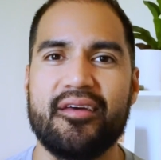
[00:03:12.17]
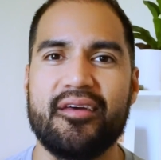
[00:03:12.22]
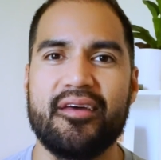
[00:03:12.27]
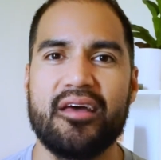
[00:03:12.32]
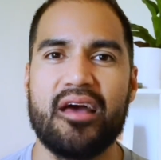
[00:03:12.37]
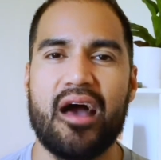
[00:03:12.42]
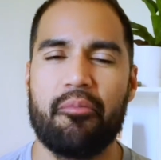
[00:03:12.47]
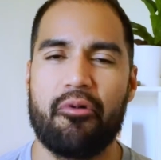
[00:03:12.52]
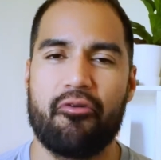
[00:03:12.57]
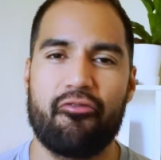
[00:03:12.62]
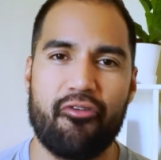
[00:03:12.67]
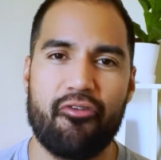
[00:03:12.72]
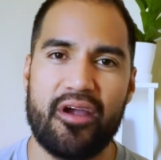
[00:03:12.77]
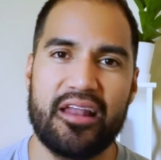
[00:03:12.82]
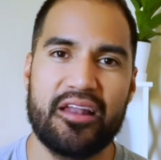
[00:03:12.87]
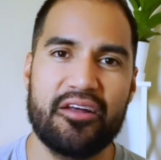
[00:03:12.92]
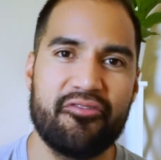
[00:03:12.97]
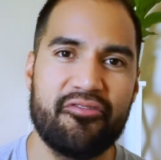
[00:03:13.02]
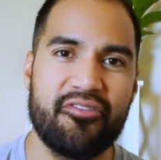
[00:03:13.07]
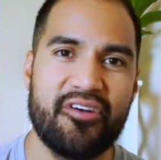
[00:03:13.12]
I'm afraid
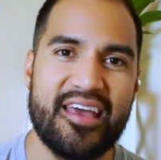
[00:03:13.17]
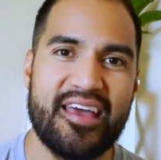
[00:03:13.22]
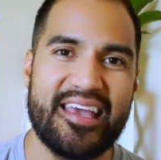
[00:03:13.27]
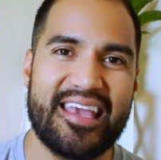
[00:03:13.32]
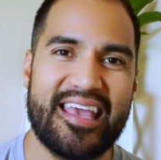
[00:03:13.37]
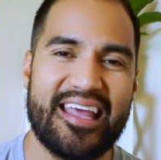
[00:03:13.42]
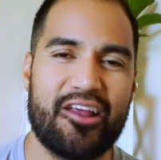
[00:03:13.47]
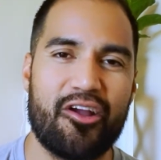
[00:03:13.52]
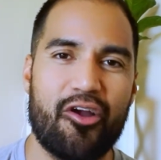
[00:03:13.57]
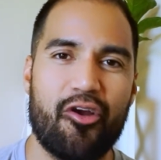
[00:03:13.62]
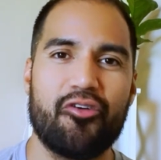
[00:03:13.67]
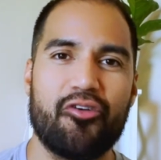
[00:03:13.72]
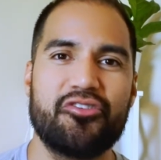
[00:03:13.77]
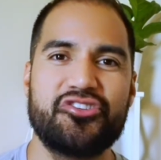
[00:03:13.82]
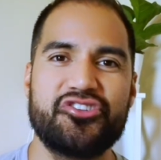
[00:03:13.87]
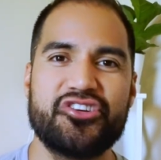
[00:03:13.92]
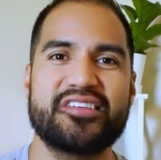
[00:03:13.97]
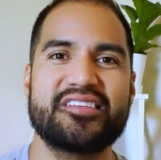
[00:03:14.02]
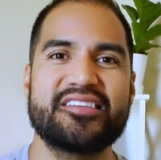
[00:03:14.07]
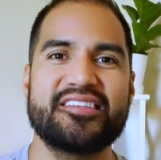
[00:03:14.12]
of getting hurt
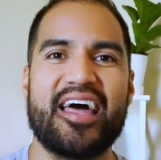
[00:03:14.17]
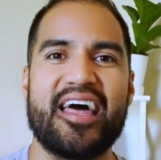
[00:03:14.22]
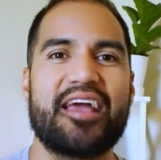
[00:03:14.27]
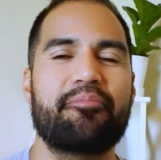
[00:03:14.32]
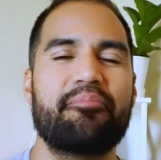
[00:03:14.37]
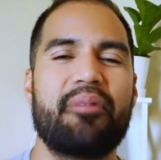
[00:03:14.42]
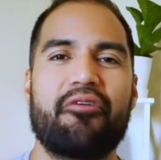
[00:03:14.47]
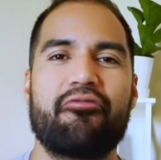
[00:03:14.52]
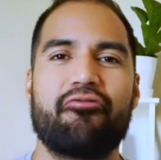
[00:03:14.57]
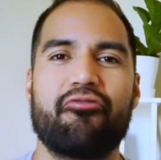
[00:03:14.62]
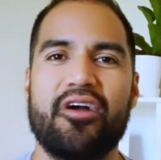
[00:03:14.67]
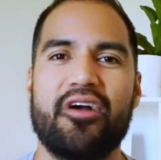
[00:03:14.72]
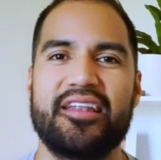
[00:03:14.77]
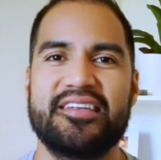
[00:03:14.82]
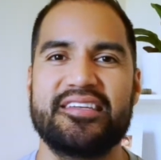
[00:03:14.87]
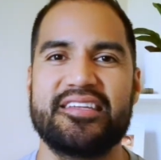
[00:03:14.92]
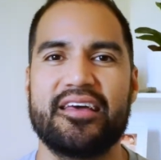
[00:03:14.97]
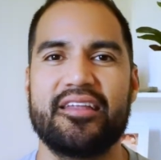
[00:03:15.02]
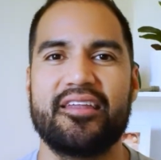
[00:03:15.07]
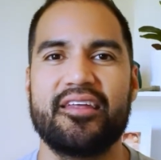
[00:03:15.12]
just like my friend
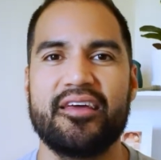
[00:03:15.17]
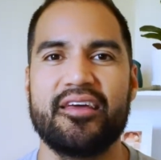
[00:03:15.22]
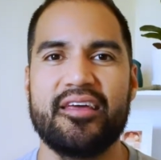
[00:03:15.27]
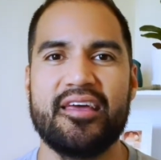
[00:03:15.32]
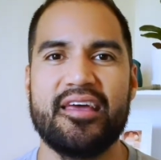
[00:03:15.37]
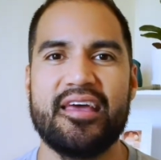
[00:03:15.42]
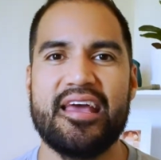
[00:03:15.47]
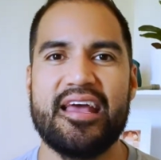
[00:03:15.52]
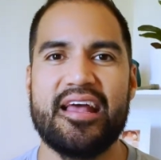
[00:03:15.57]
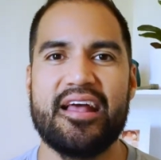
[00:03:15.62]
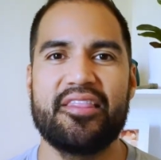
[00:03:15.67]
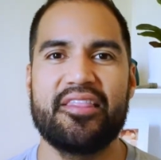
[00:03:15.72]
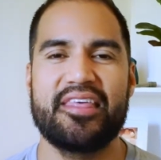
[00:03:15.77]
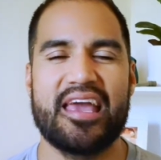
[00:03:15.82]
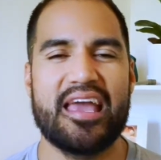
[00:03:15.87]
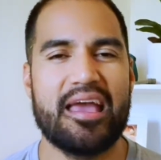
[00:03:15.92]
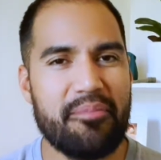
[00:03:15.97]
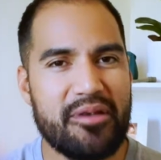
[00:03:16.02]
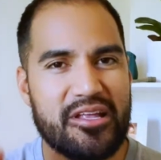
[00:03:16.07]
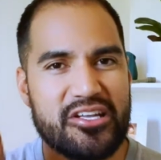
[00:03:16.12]
did. The
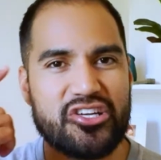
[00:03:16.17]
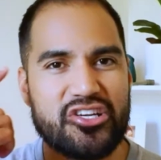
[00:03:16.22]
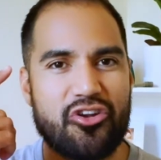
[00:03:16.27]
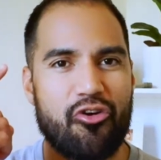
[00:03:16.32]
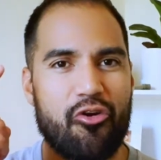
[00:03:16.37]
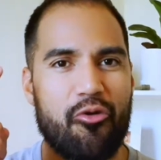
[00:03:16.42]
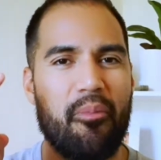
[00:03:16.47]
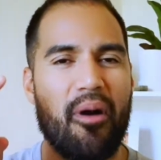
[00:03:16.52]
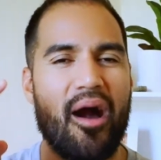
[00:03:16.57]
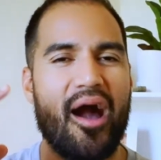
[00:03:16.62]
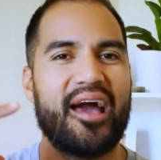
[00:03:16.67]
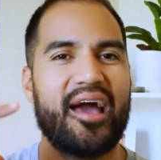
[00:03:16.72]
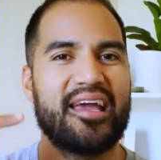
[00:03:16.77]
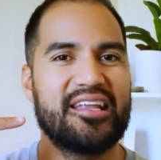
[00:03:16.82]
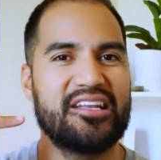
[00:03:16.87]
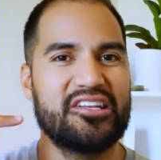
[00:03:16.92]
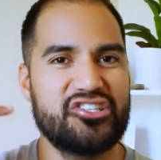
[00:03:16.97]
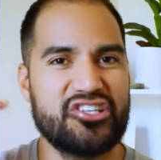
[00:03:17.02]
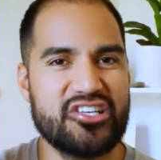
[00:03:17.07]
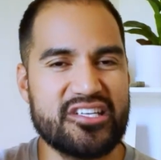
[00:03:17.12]
image in her
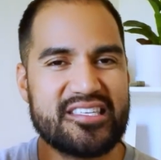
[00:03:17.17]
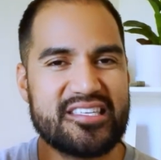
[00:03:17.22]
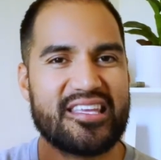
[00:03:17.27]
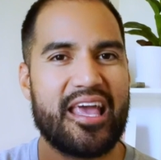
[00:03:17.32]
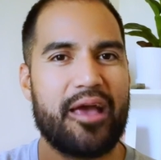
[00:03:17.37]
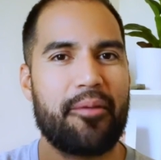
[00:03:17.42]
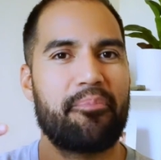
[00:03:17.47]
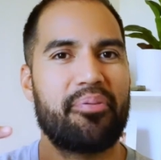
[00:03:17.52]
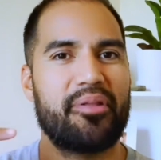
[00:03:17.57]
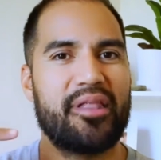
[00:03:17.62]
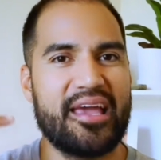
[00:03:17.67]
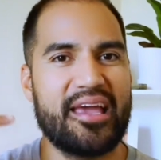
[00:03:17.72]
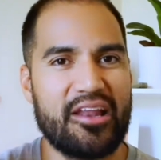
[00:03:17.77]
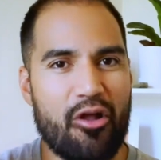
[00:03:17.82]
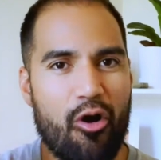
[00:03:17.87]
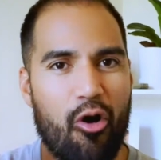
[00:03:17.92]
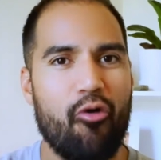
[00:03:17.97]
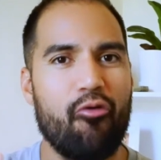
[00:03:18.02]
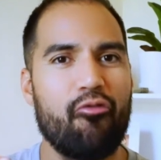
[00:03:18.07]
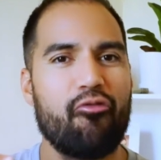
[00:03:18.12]
mind just kept playing
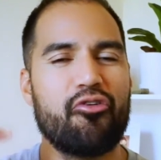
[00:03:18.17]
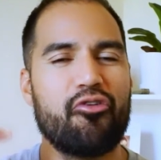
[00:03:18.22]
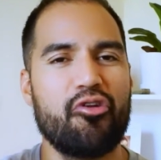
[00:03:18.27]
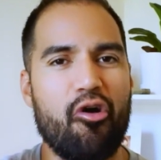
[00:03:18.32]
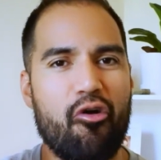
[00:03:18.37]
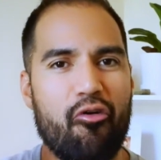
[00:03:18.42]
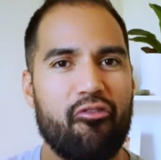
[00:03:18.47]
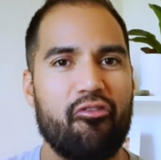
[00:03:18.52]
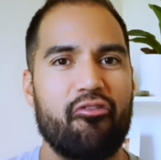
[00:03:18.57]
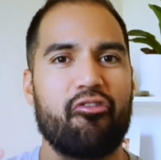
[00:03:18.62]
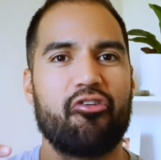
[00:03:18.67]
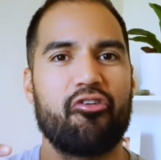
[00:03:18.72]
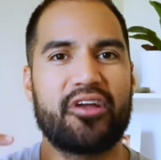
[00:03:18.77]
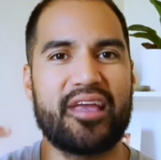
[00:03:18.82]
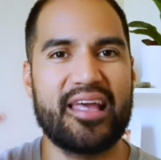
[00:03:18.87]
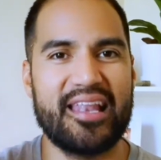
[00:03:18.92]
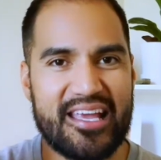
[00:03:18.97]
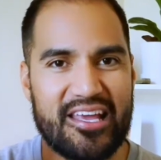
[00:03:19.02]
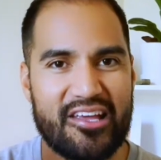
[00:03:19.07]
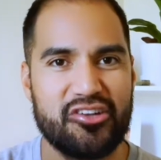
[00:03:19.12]
over and over, her
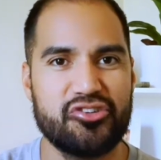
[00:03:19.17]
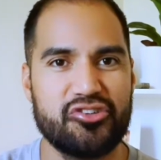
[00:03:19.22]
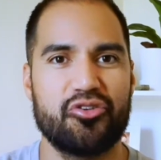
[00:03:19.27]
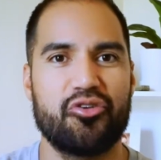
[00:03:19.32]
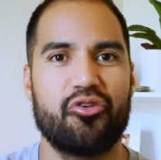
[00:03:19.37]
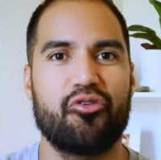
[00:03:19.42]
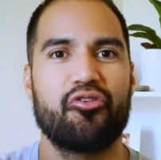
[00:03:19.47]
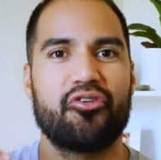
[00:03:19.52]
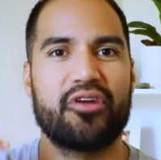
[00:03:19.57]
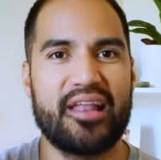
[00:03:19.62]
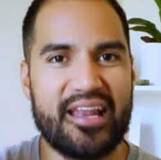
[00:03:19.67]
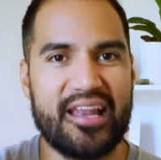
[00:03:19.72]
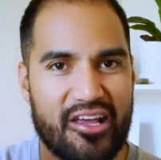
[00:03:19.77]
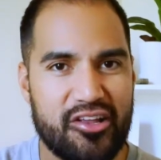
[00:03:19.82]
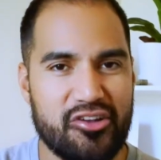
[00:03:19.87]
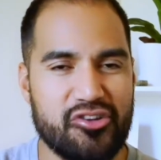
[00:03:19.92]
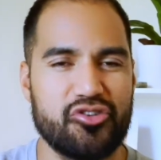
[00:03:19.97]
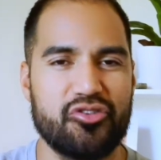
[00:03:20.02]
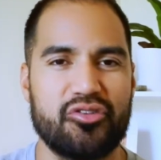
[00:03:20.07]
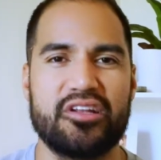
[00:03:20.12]
getting
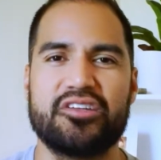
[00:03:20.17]
injured.